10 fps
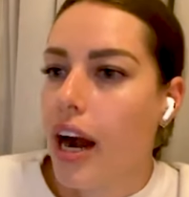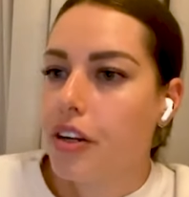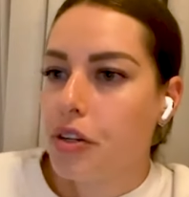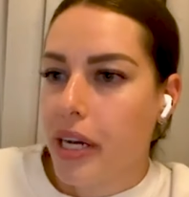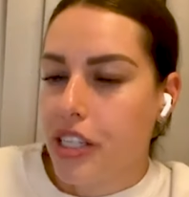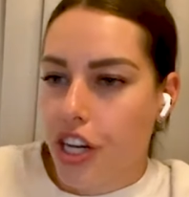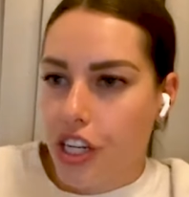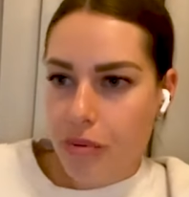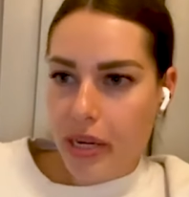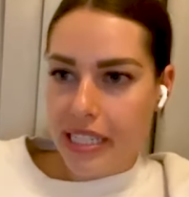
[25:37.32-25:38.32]
How do I
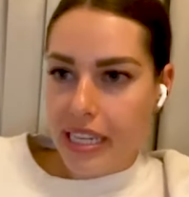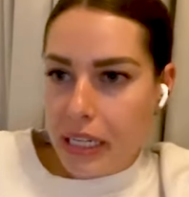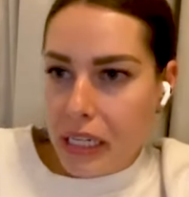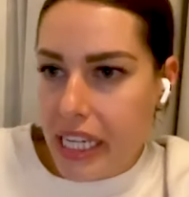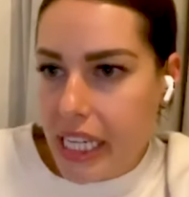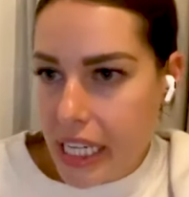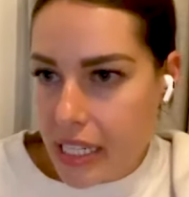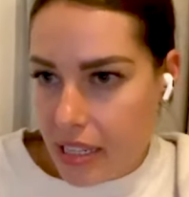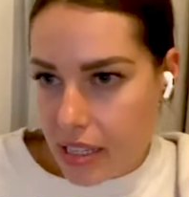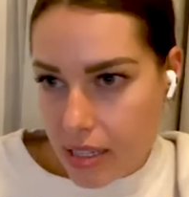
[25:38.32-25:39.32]
change my
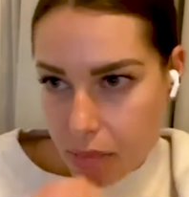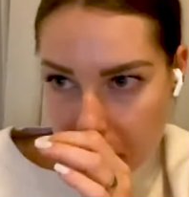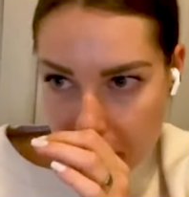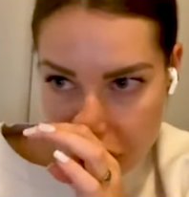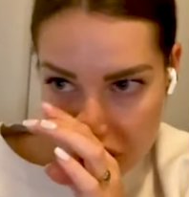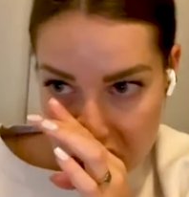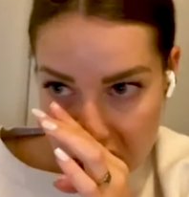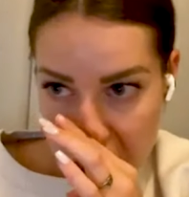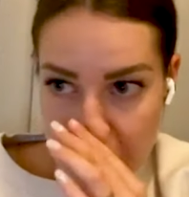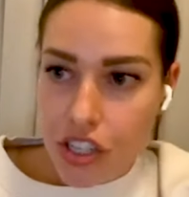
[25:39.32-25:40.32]
identity? Is it simply
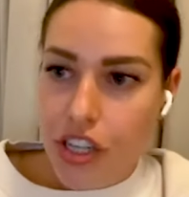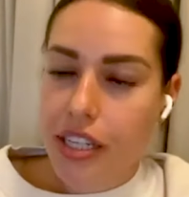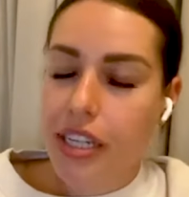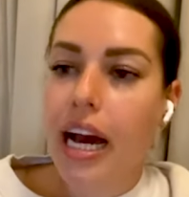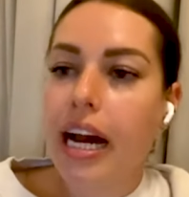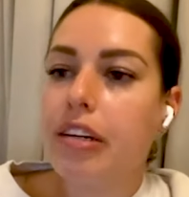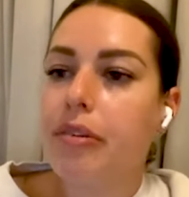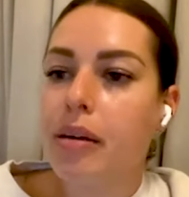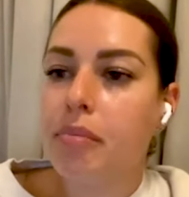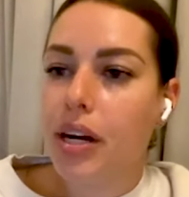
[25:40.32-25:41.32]
just a decision?
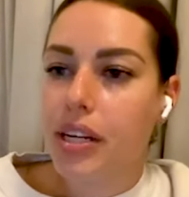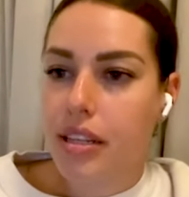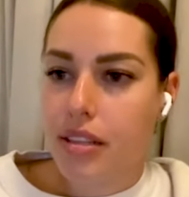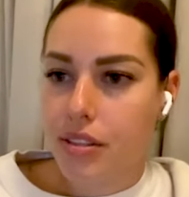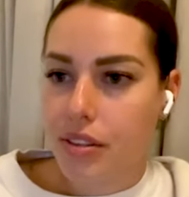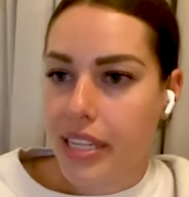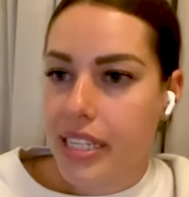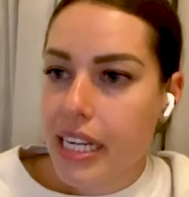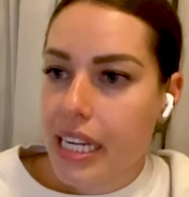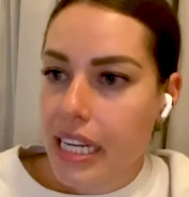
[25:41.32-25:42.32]
How do I embody this new
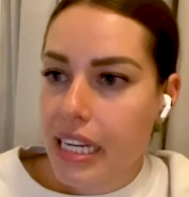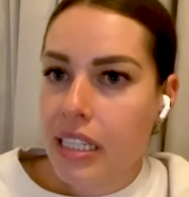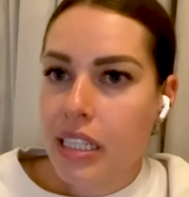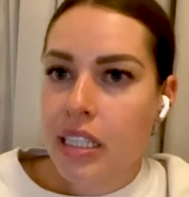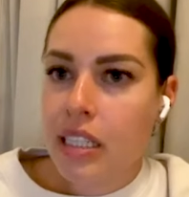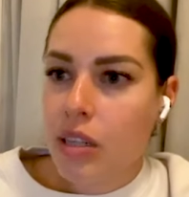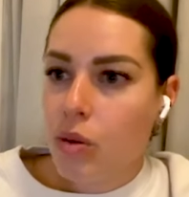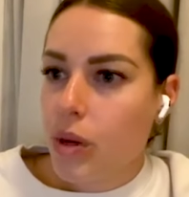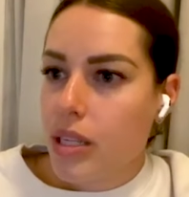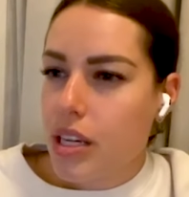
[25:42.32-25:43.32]
identity?
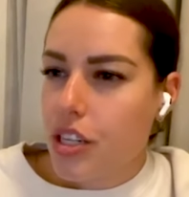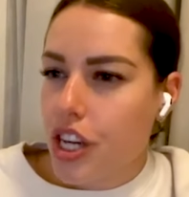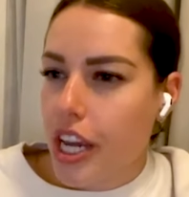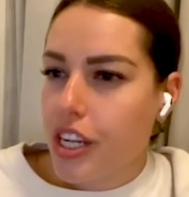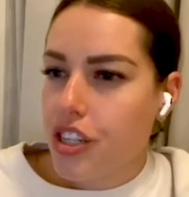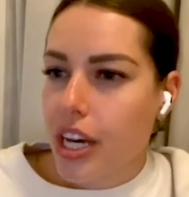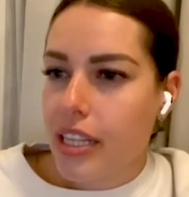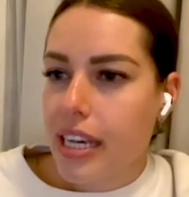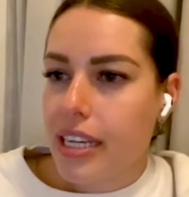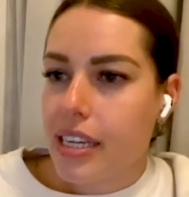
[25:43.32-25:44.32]
Once I
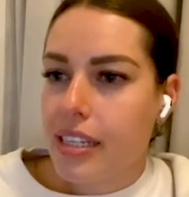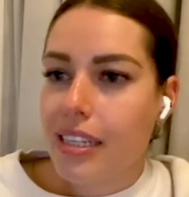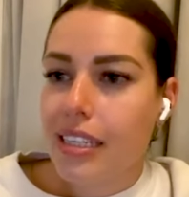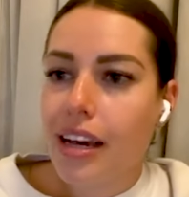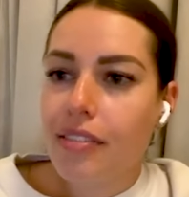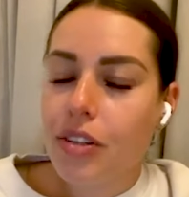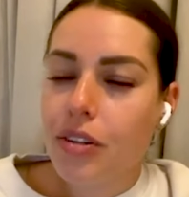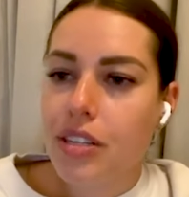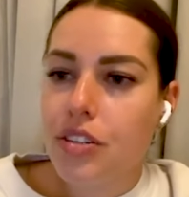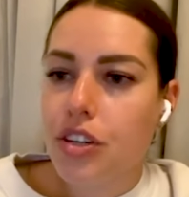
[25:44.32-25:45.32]
change at the identity
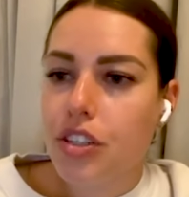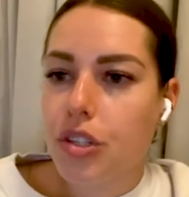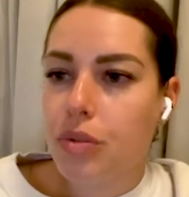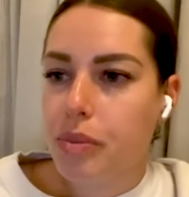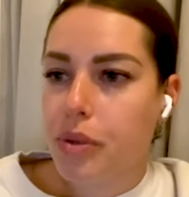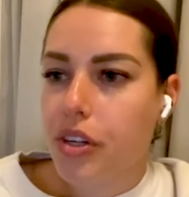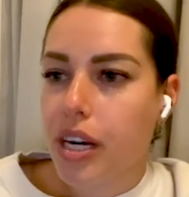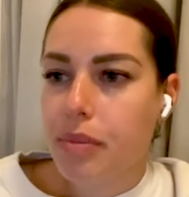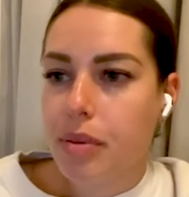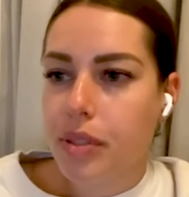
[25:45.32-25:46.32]
level and start to
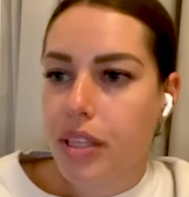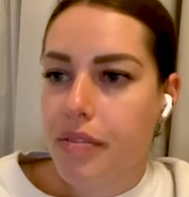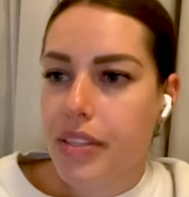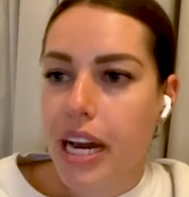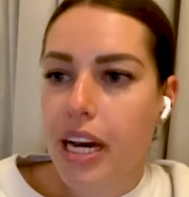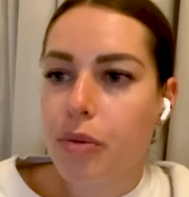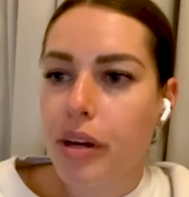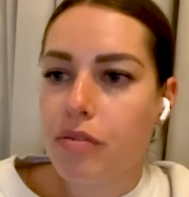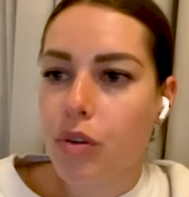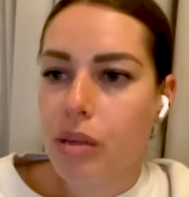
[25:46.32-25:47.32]
reprogram the beliefs,
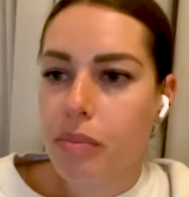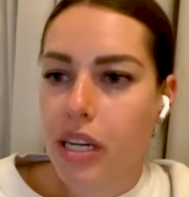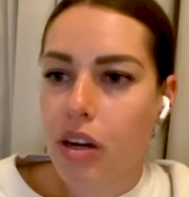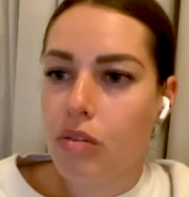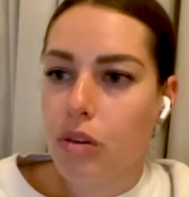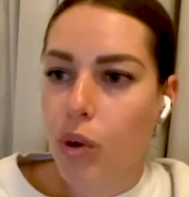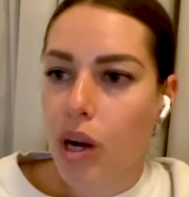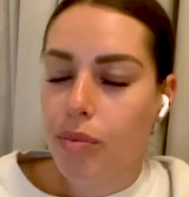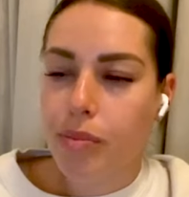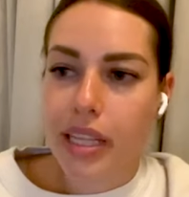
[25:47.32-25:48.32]
how do I avoid being
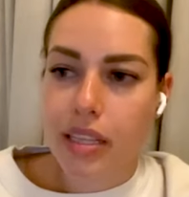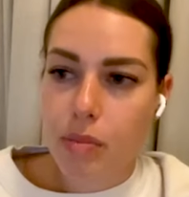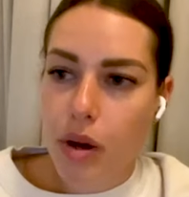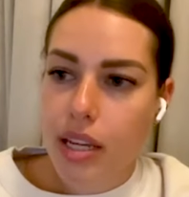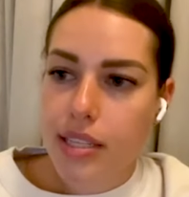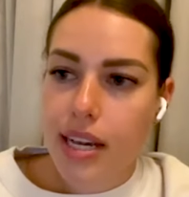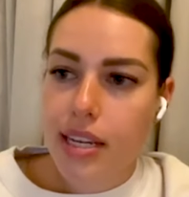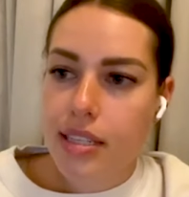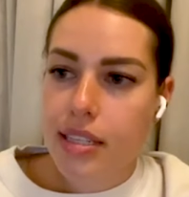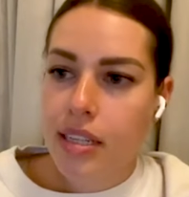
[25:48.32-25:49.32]
overwhelmed by this
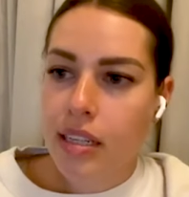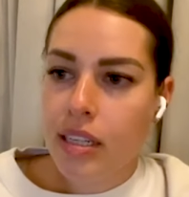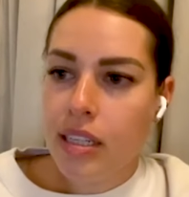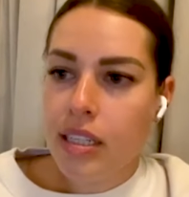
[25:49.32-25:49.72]
process?